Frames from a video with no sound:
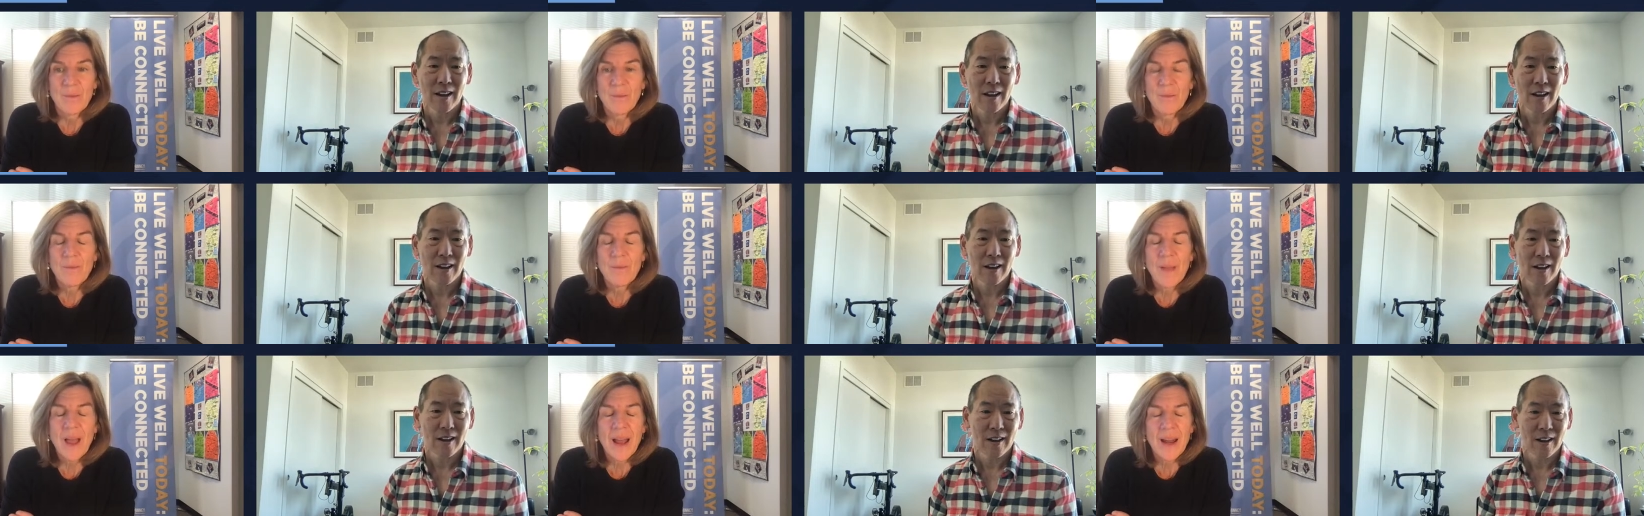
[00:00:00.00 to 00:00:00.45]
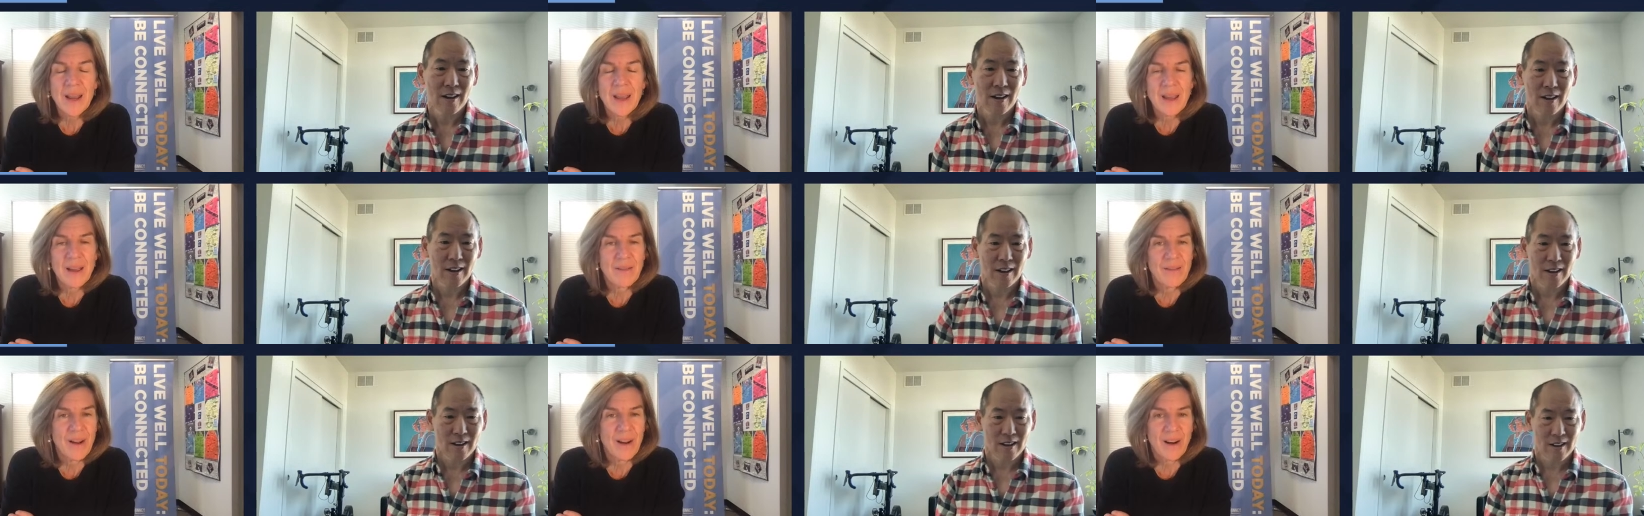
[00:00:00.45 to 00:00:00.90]

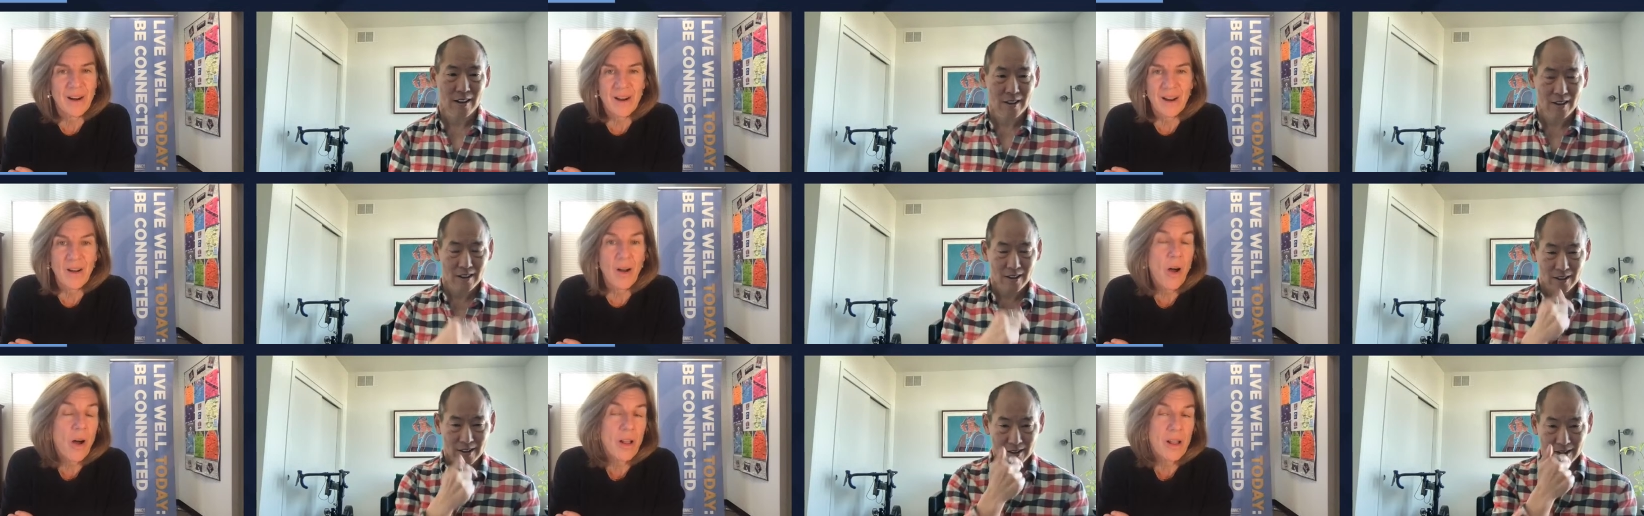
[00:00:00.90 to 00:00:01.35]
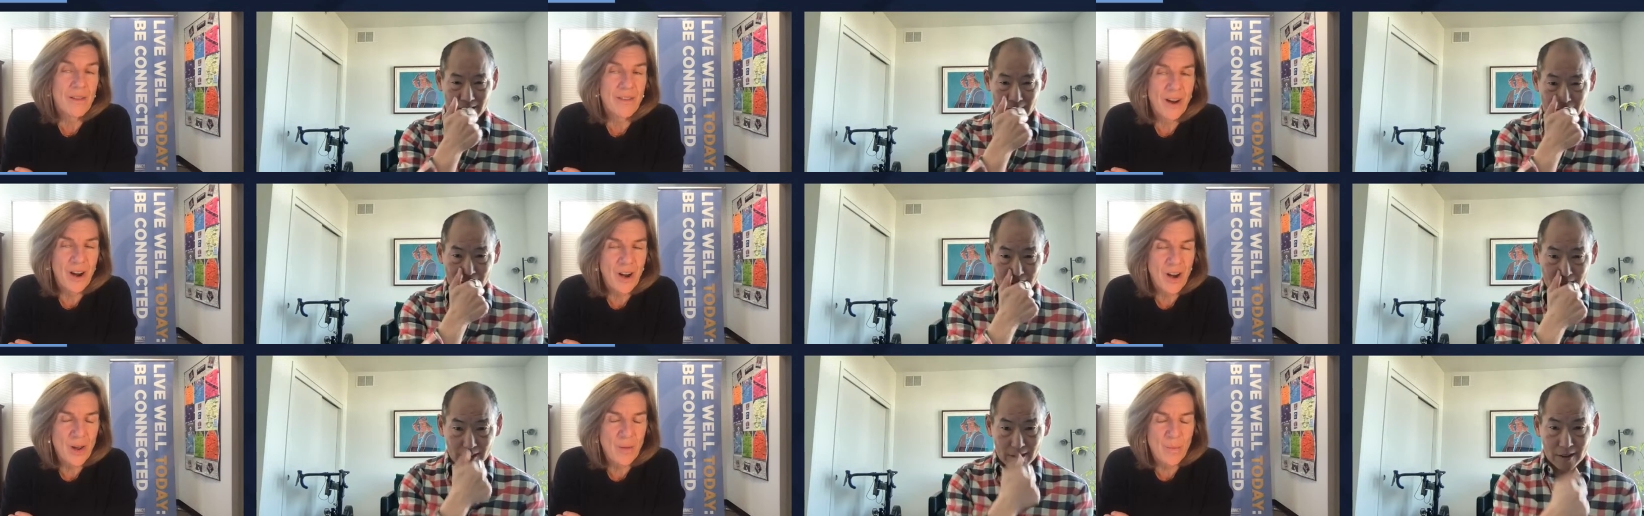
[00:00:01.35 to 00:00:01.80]
Speaker 1: many of our, all of
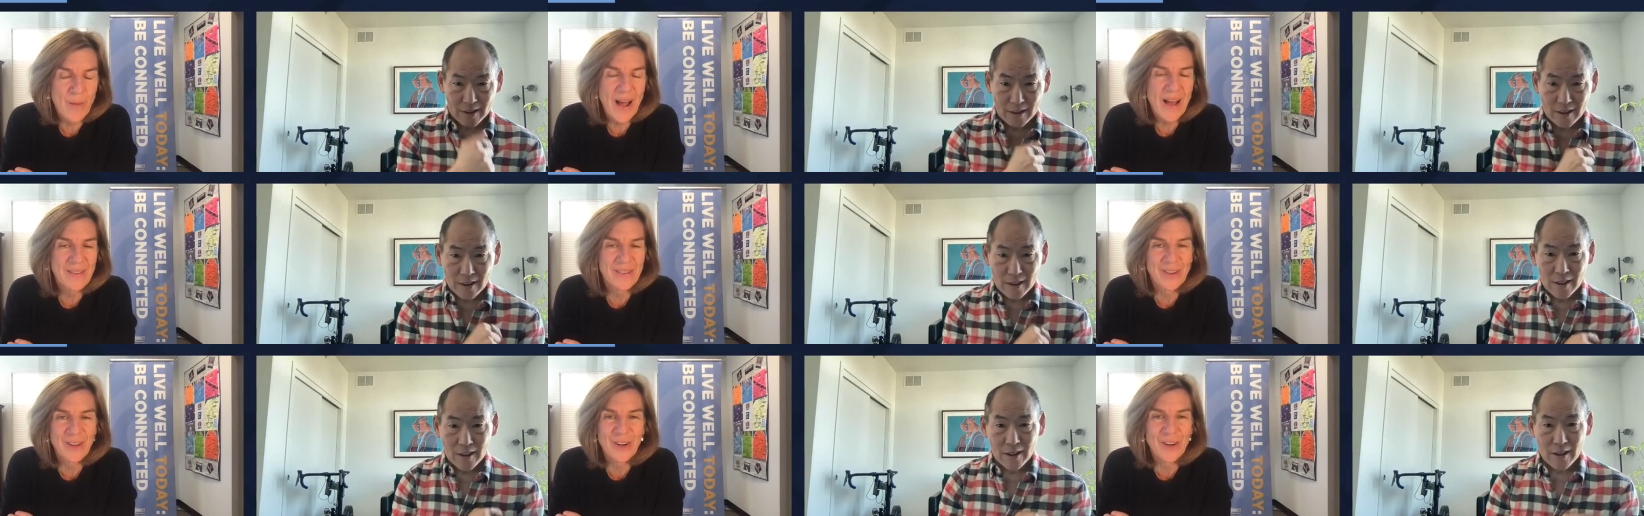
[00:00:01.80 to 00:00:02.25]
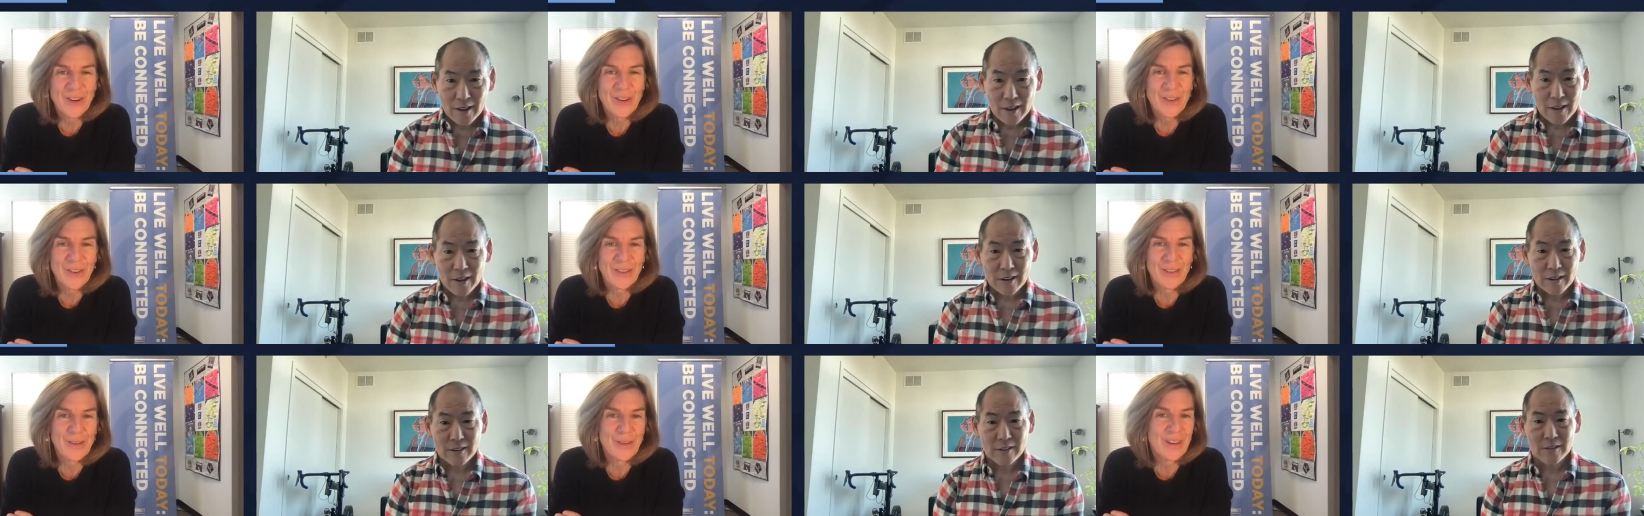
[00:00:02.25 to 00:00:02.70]
our
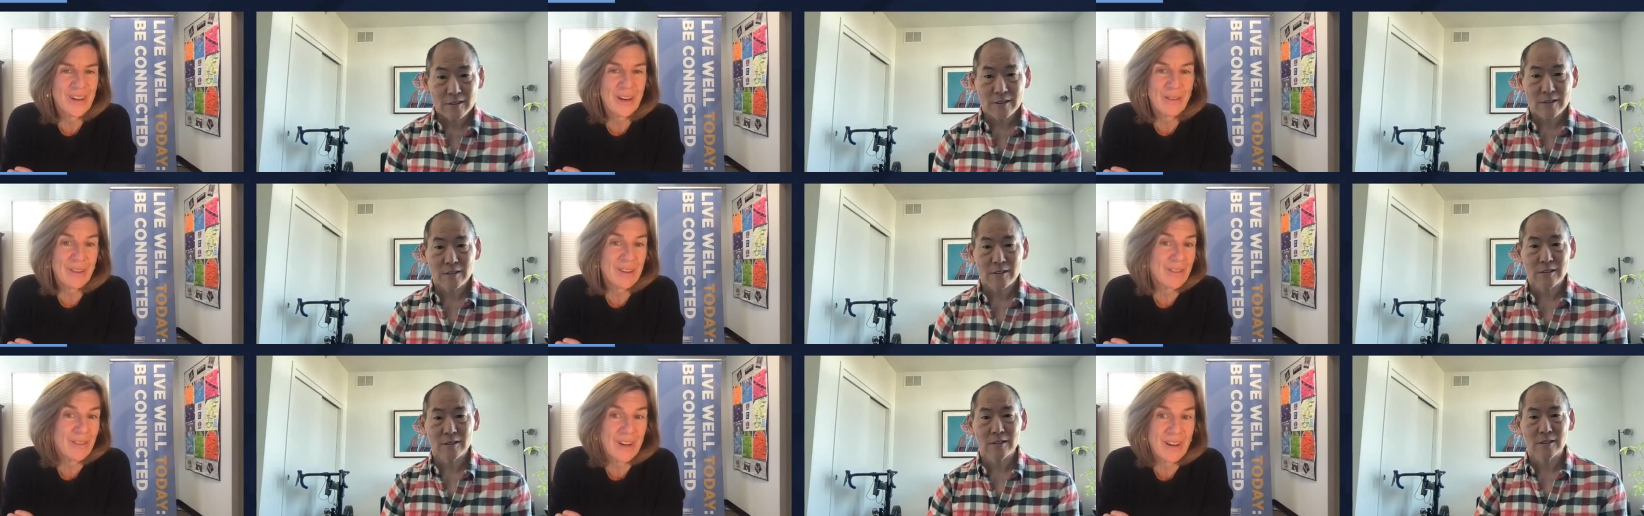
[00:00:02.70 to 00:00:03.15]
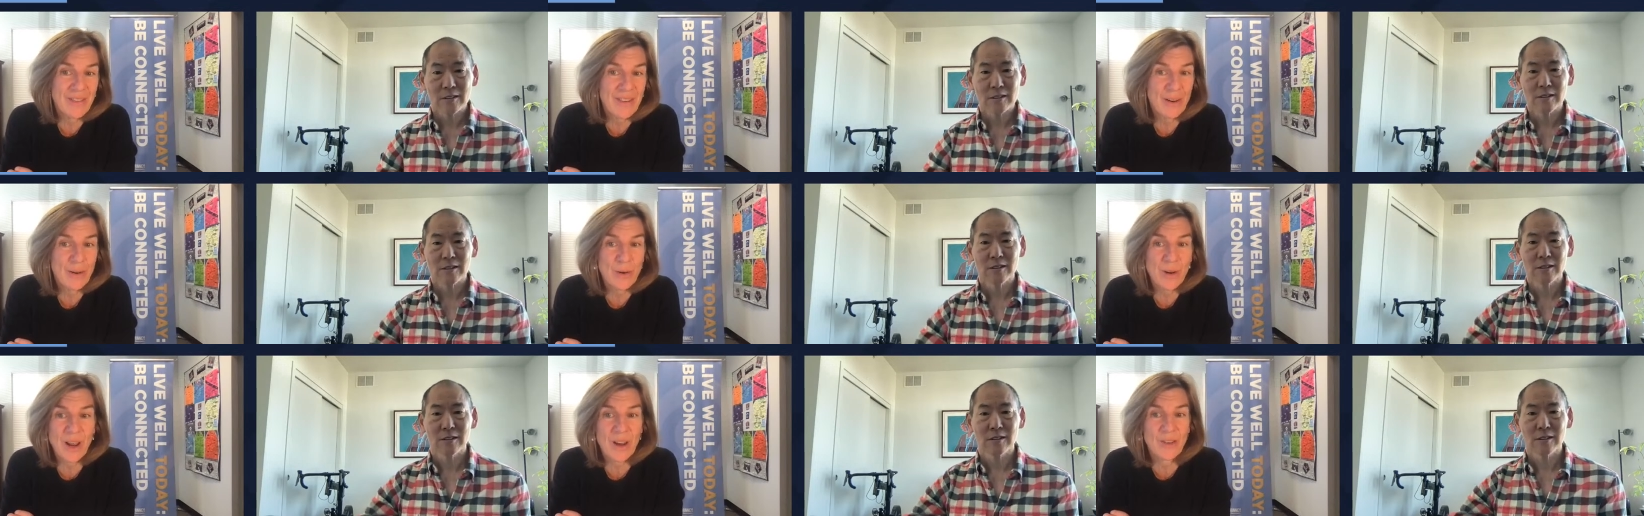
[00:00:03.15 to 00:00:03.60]
ambassadors through the Davis Phinney
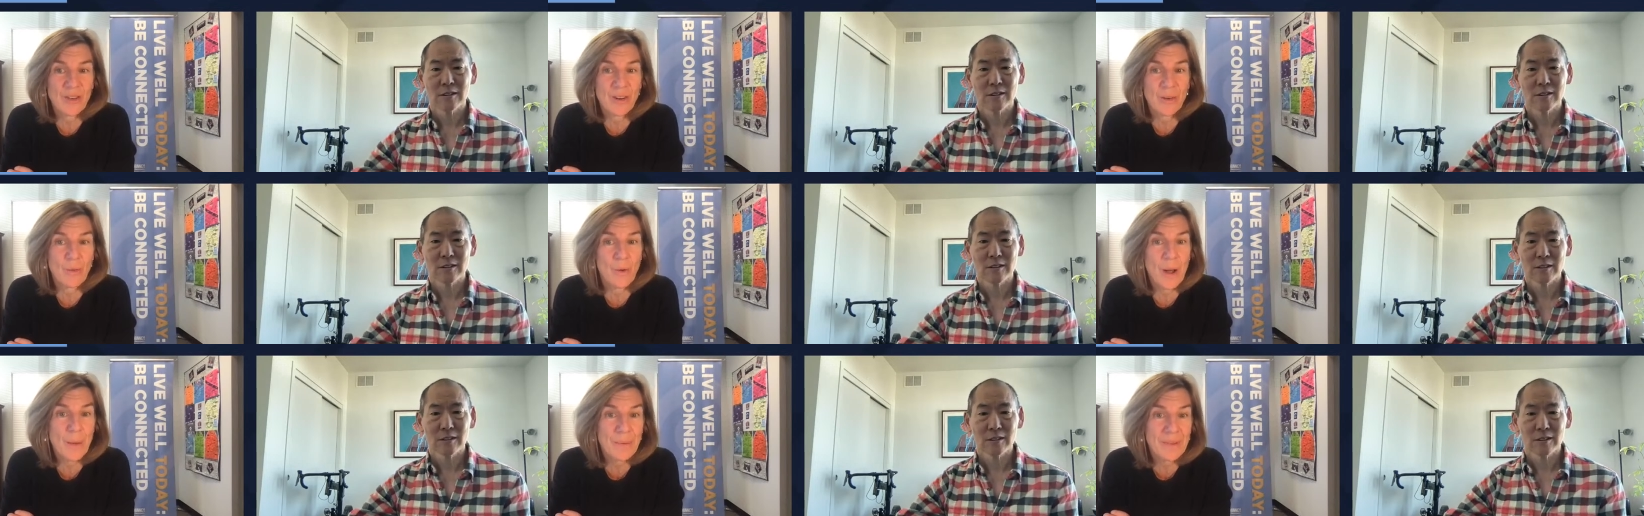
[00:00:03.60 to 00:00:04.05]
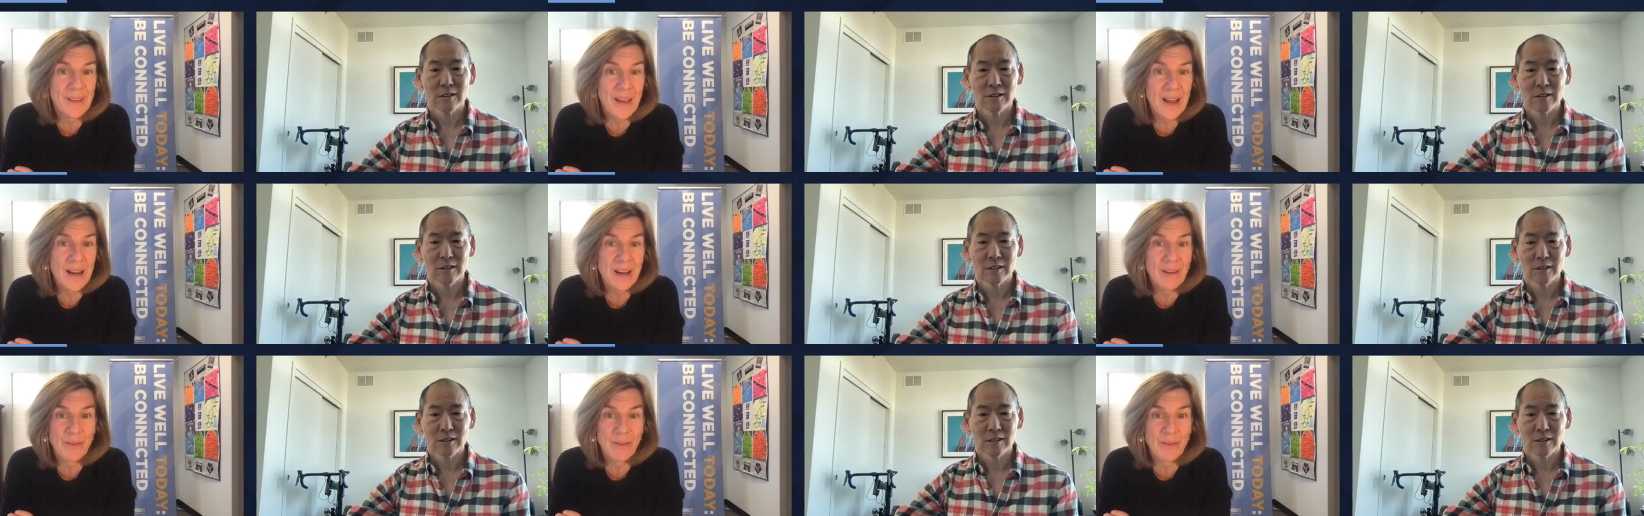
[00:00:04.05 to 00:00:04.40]
Foundation website.